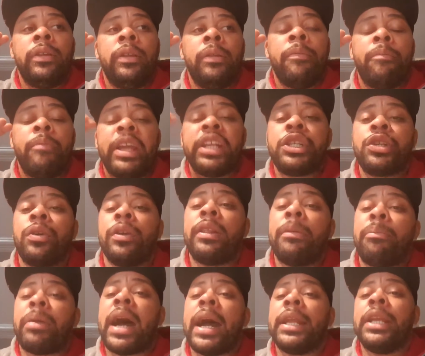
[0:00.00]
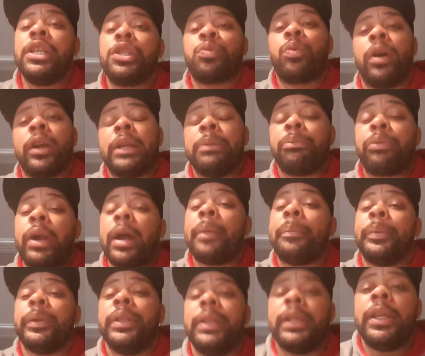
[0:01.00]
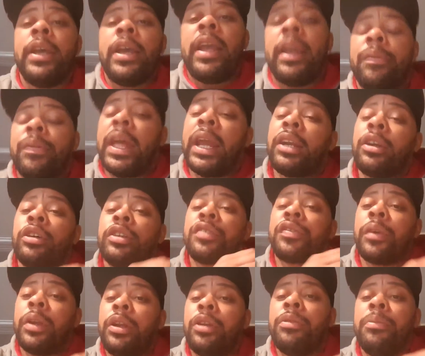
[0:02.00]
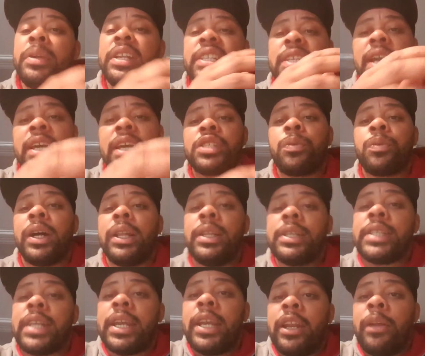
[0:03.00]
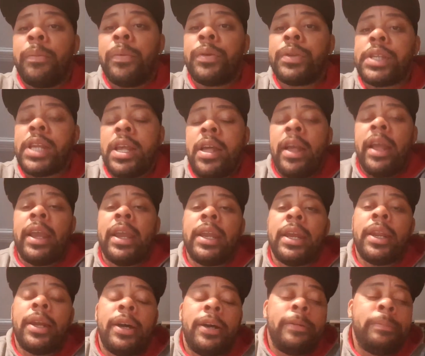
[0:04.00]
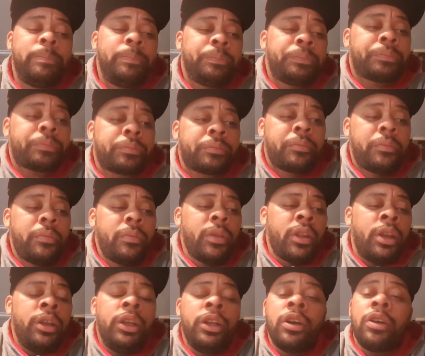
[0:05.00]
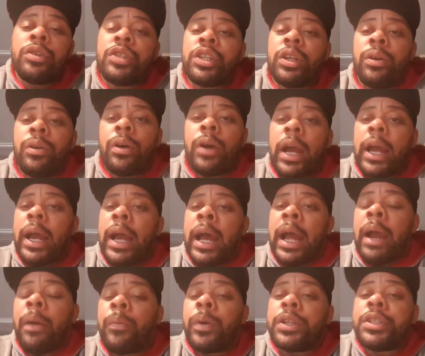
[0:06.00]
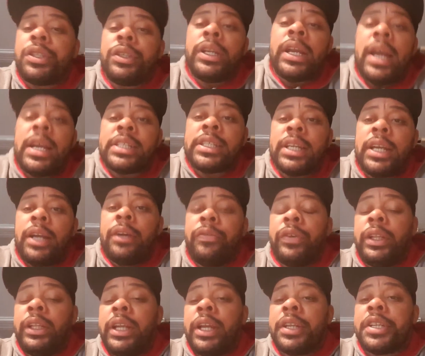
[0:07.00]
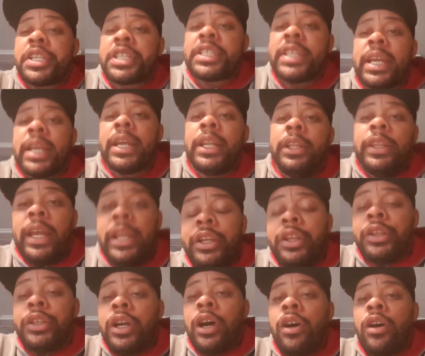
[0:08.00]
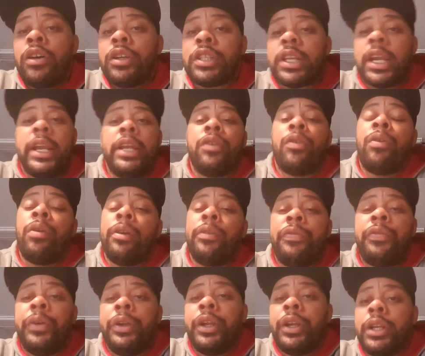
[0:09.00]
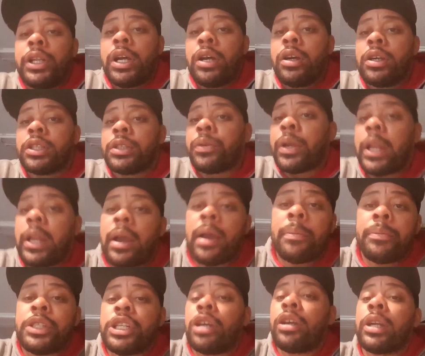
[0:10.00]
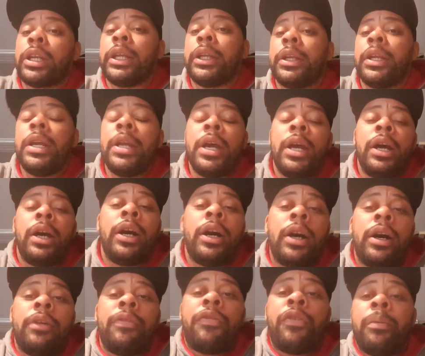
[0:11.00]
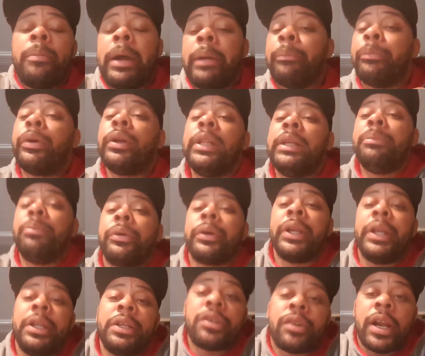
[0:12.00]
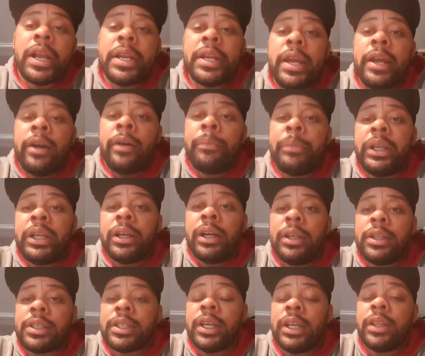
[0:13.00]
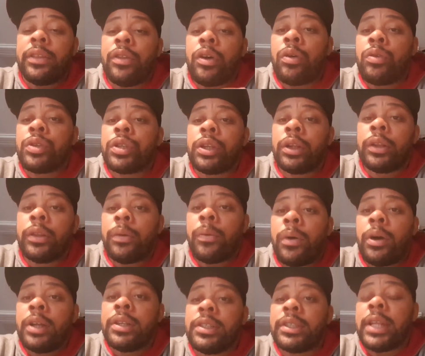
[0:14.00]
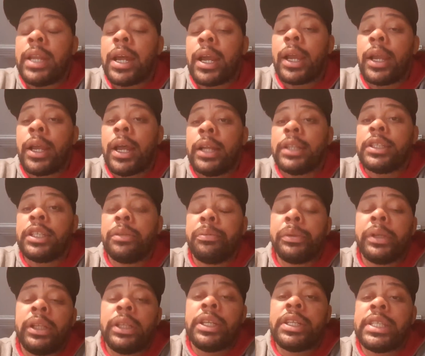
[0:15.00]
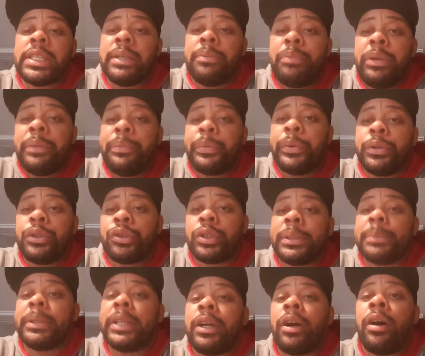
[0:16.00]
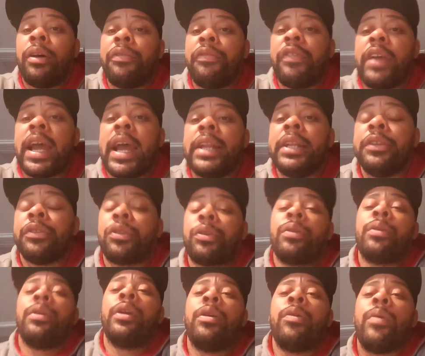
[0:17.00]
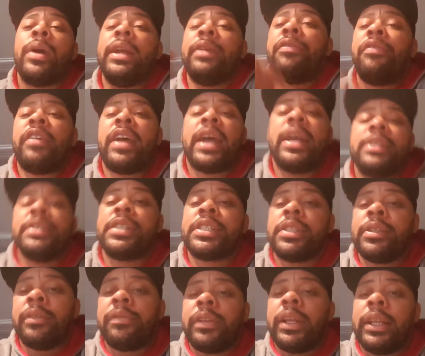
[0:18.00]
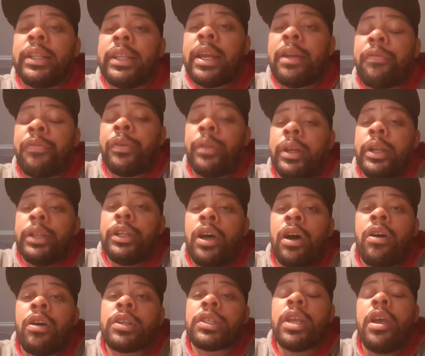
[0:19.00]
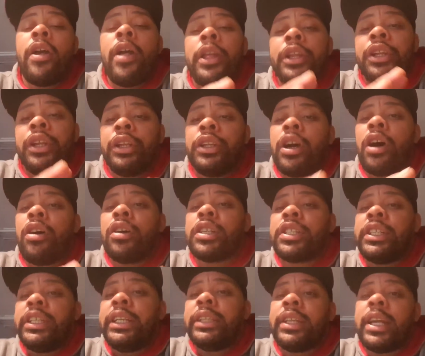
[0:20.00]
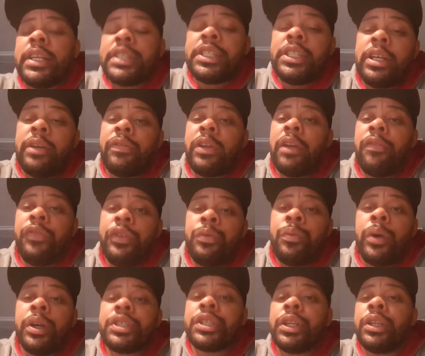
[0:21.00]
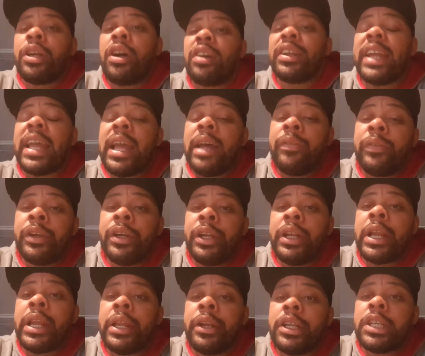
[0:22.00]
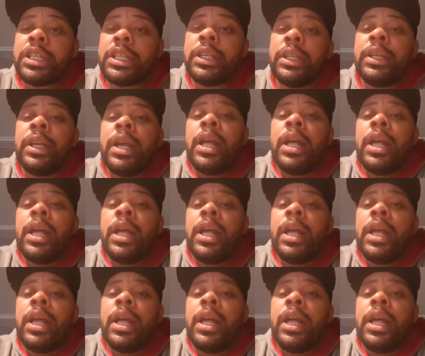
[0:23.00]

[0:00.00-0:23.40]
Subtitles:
make sure the body is working properly. And that goes for humans as well as animals. And so I want you guys to really understand that your dogs, in order for your dogs, and I'm talking for my bully breeds right now, because those are the ones that I typically see people trimming off fat and throwing away fat and stuff like that for their dogs. Your dogs need that stuff. If you want your dog to have good energy,